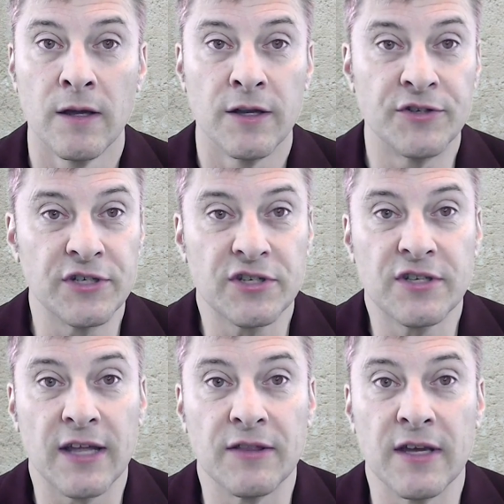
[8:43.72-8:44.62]
Jesus
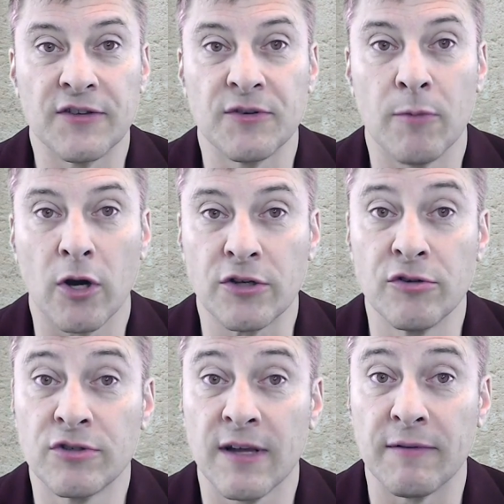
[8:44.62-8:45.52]
said this in Mark two
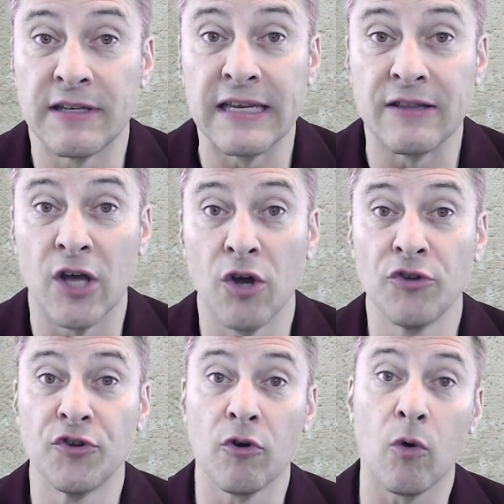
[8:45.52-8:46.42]
seventeen,
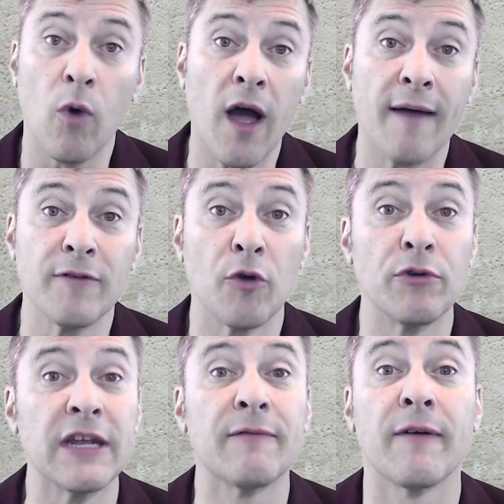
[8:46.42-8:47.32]
those who are well have no
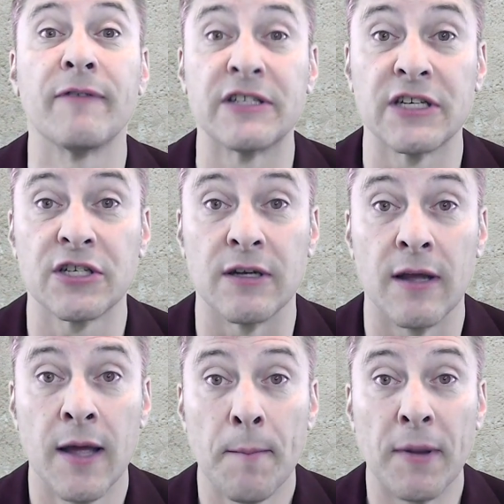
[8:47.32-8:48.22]
need of a physician,
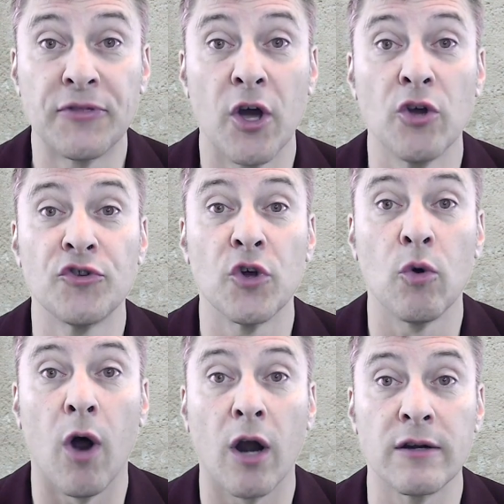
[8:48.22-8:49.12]
but those
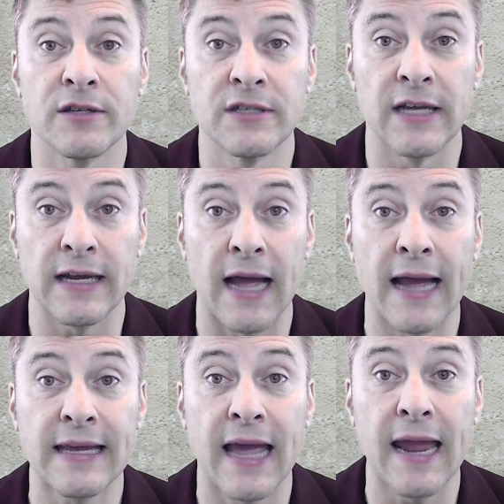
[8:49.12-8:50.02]
who are sick. I
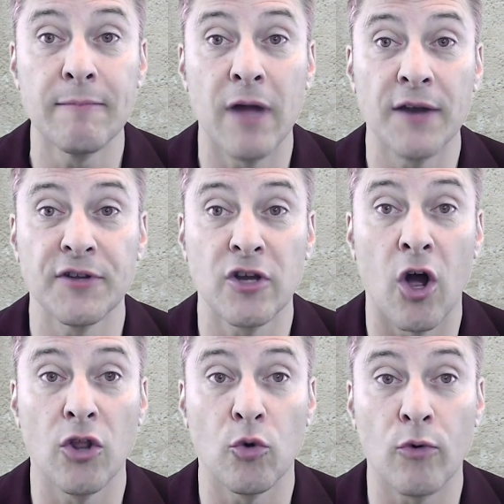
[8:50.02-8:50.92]
came not to
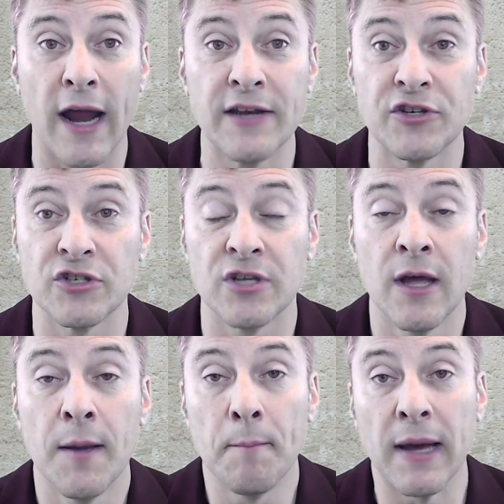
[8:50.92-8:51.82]
call the righteous,
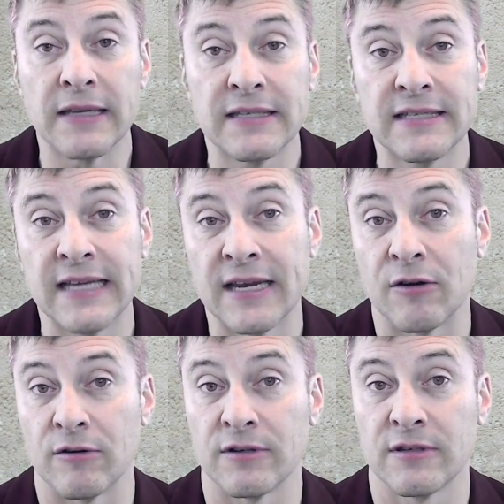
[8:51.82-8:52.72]
but
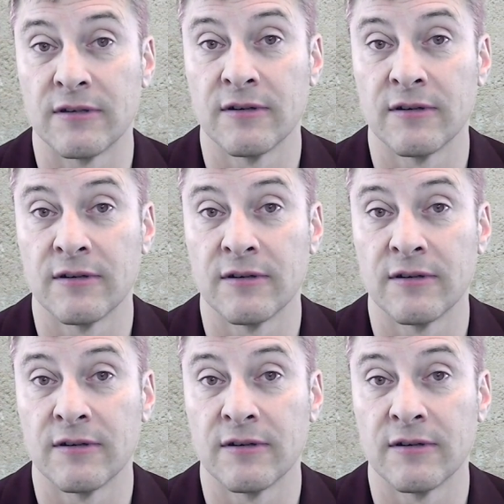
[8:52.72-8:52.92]
sinners.